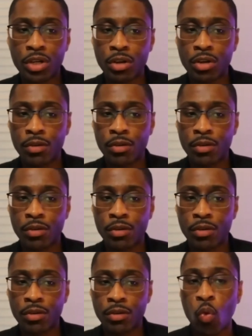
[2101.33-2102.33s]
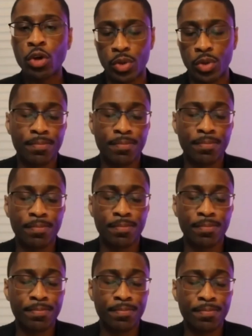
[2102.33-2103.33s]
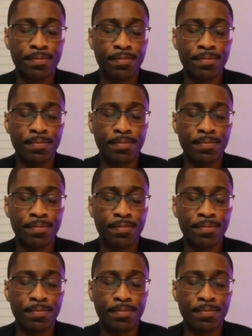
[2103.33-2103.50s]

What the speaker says: wouldn't have ever worked with him.